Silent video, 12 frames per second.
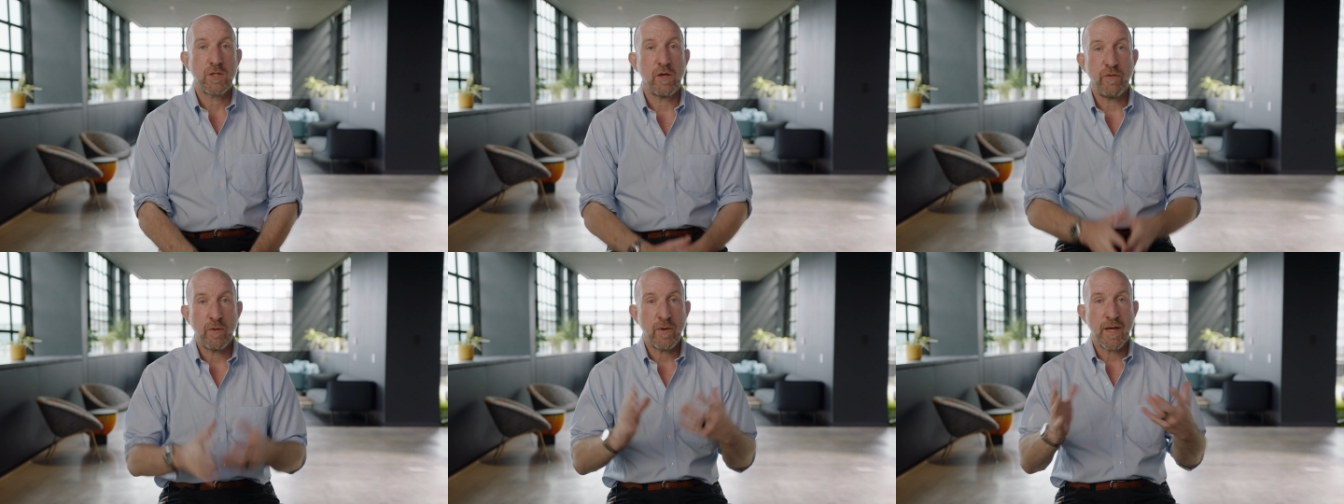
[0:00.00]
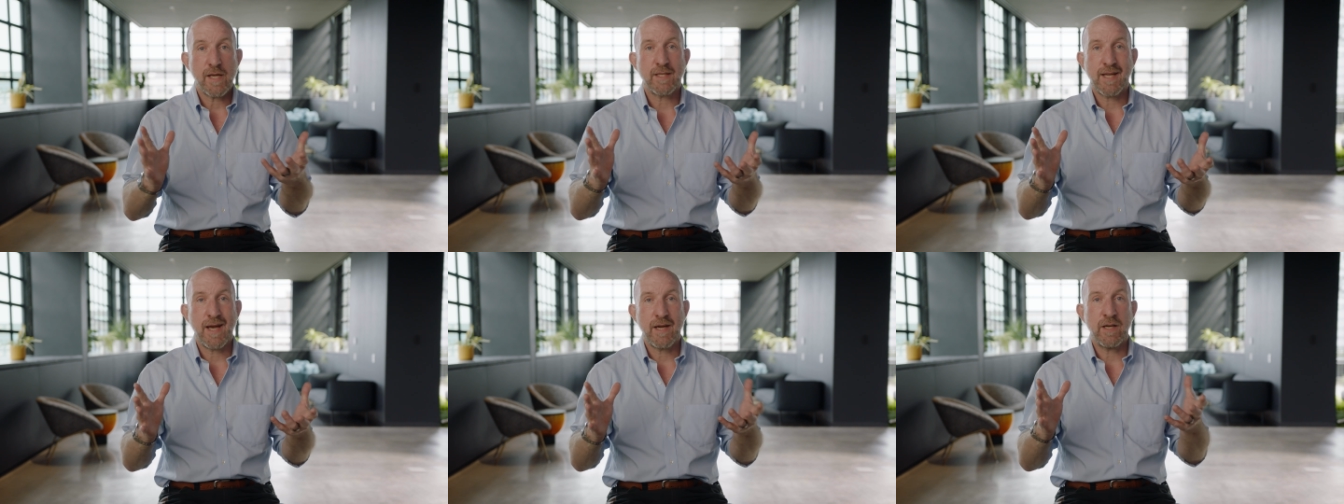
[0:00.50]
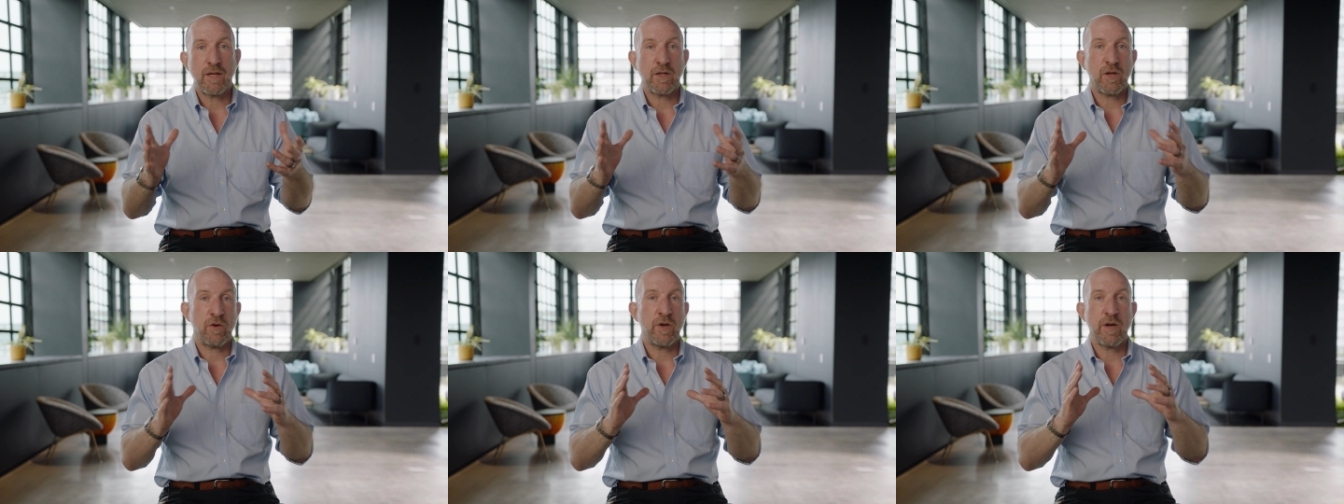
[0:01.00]
If you want to get started in a
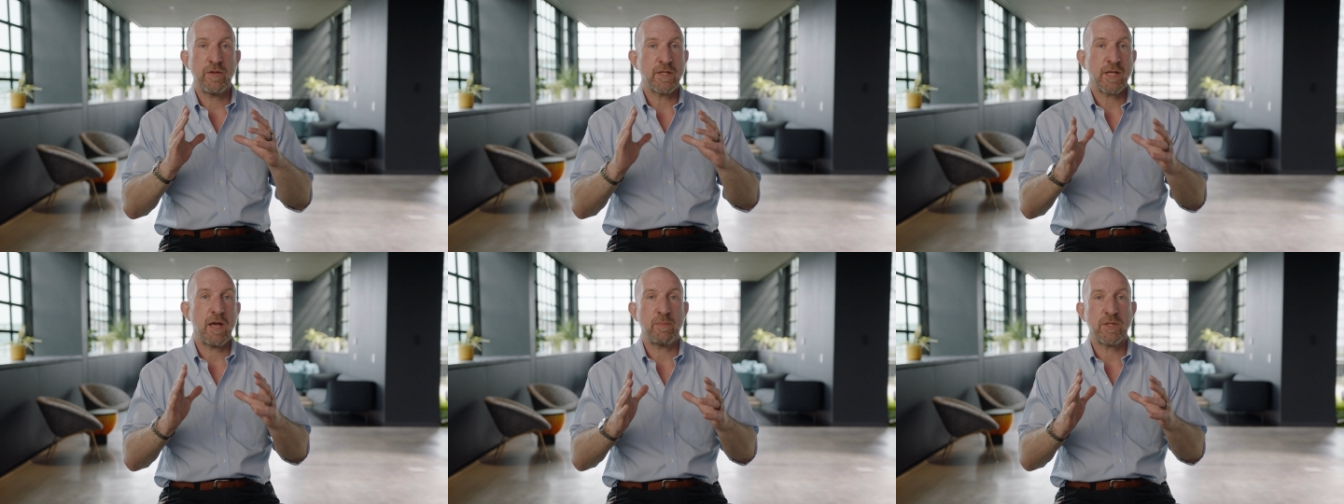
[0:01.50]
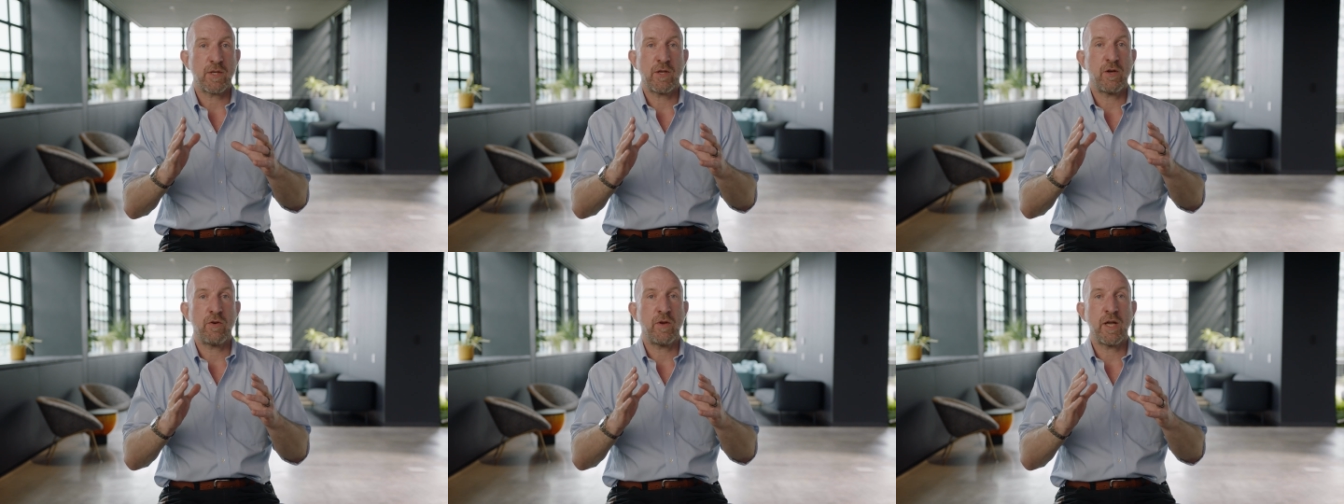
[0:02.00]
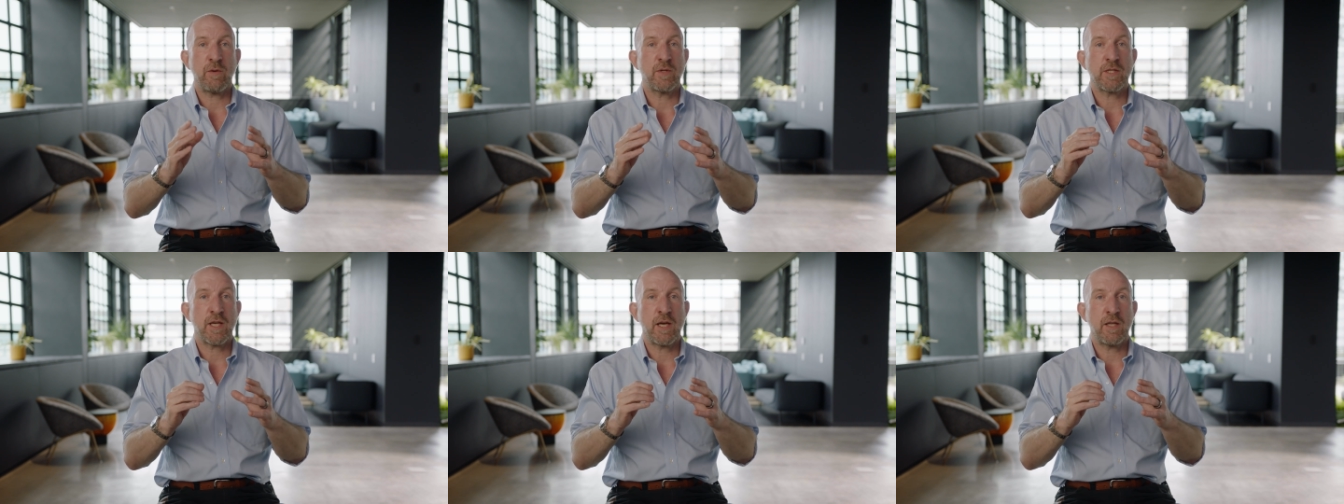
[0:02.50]
career in cybersecurity, I would
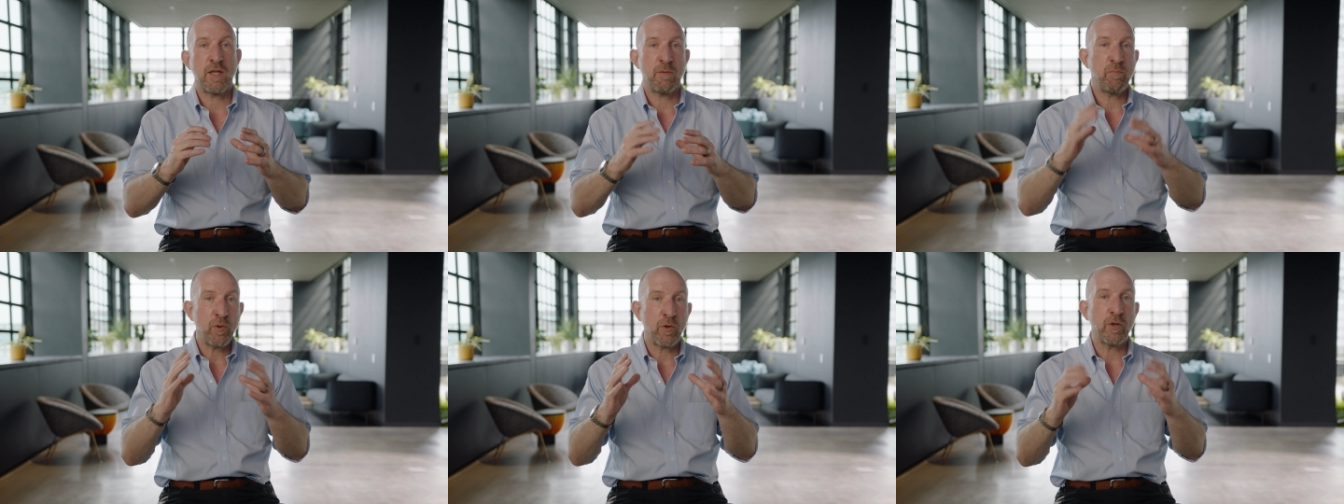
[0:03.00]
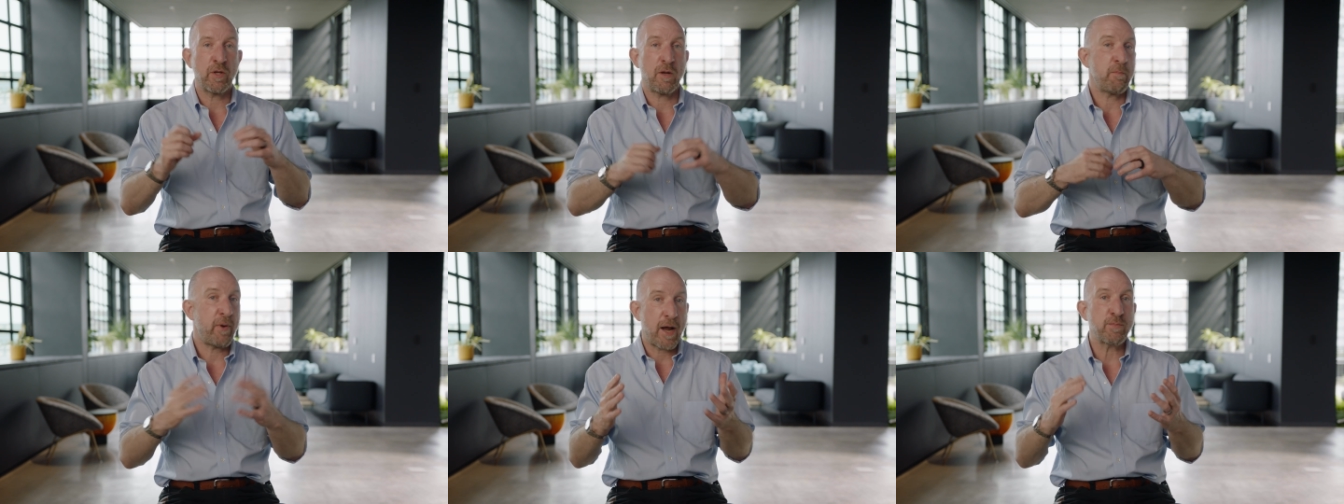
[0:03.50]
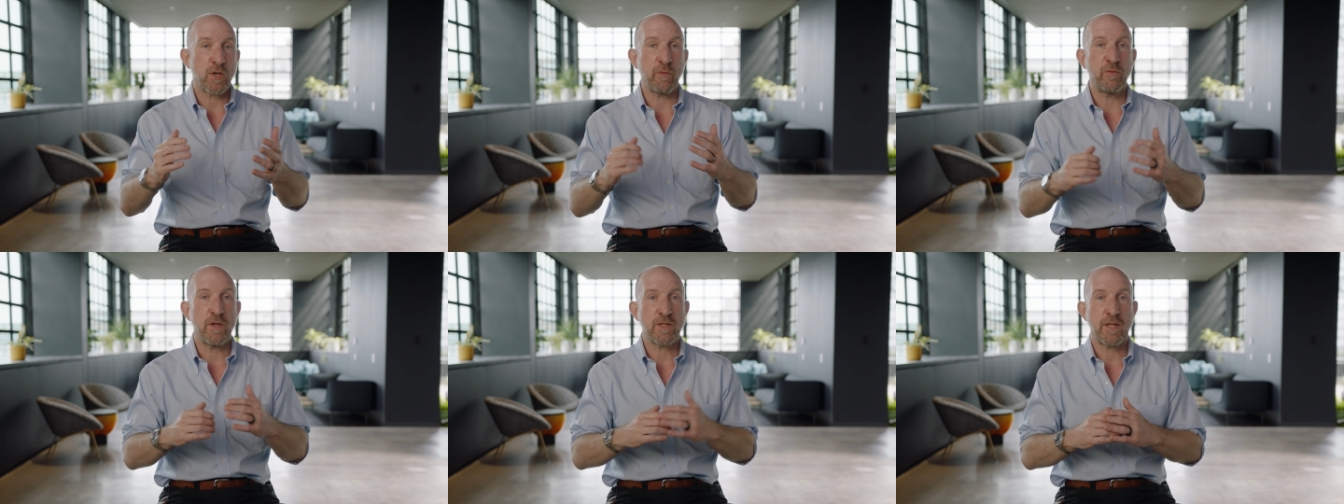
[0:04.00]
say the important and perhaps
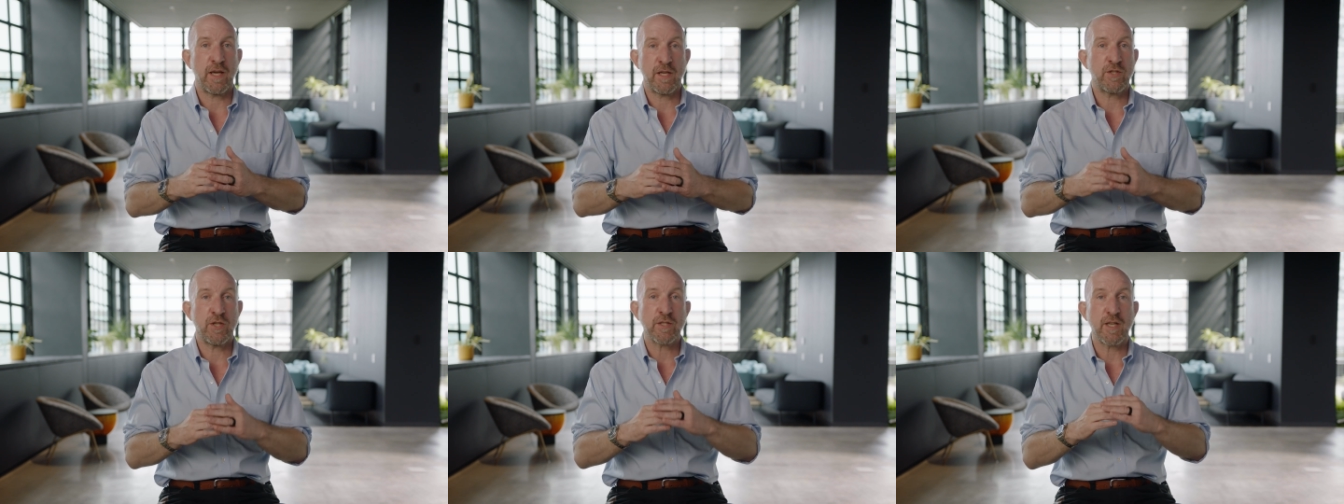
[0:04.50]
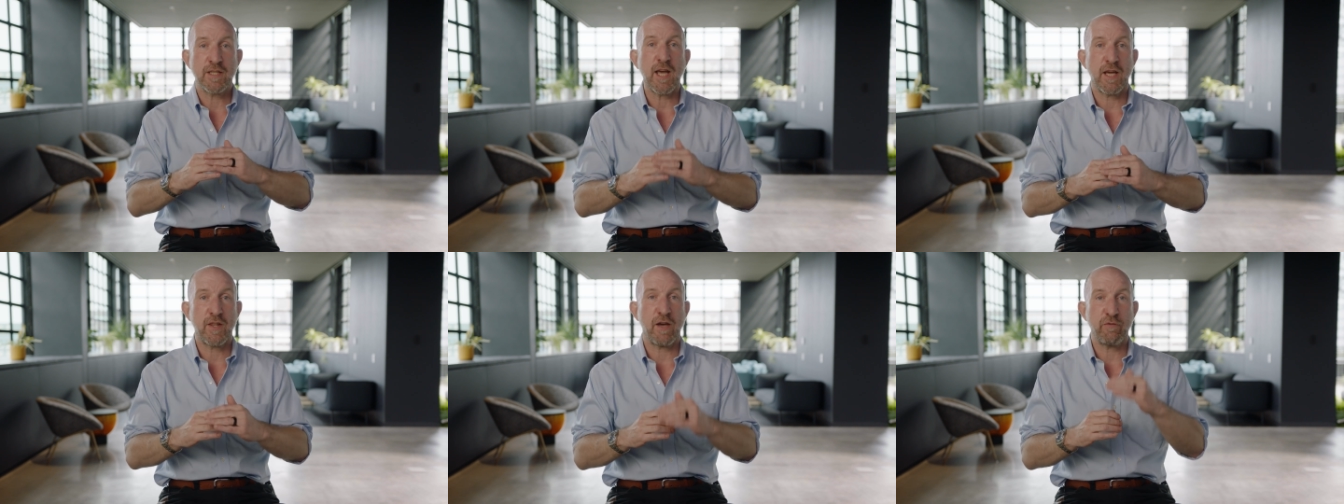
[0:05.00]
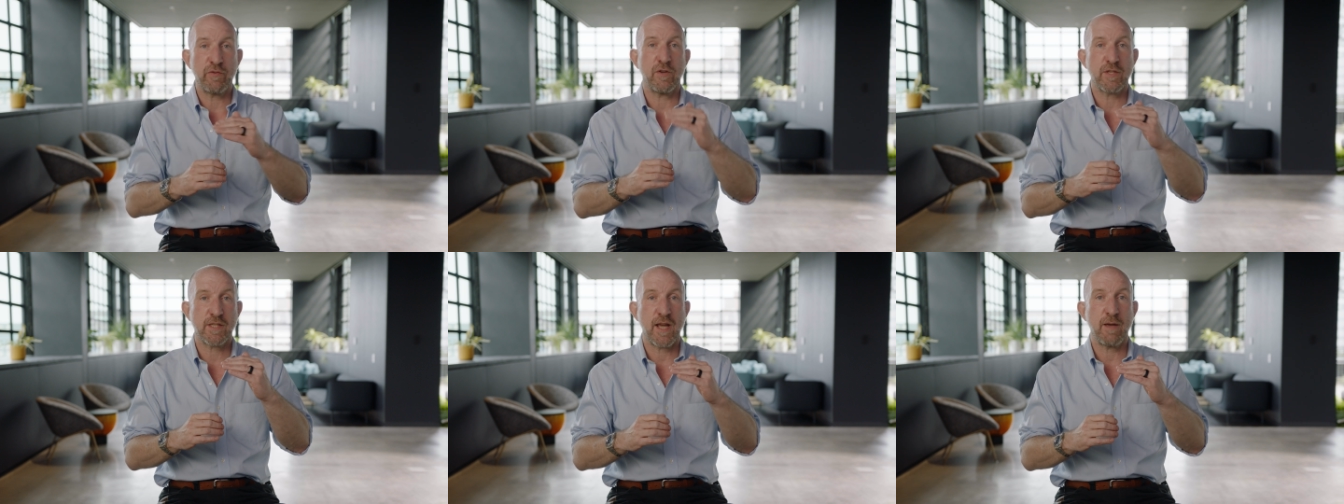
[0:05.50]
obvious thing is just to take that
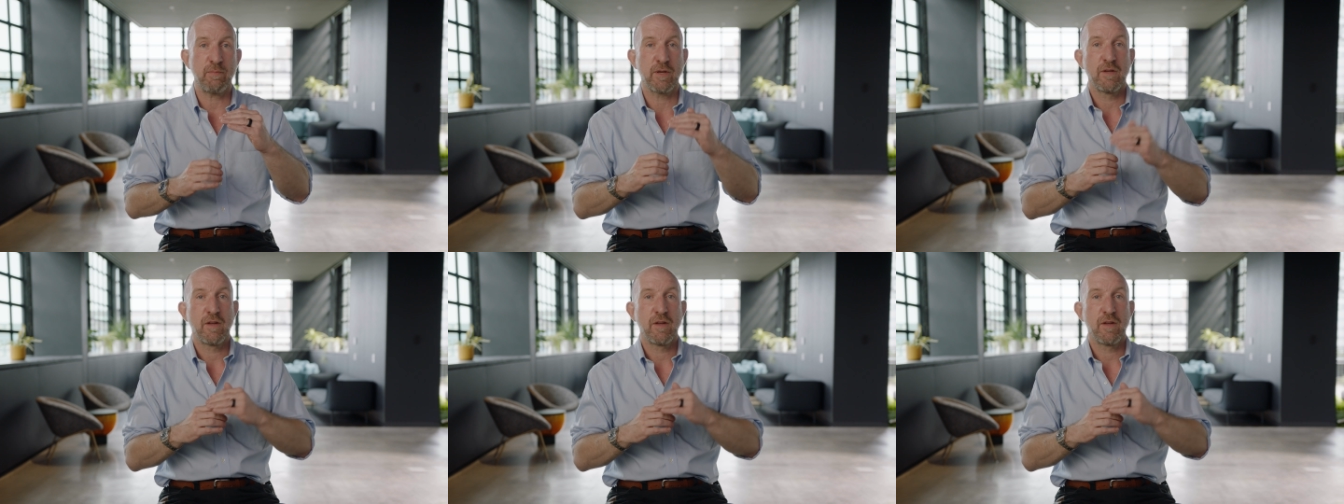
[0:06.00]
first step.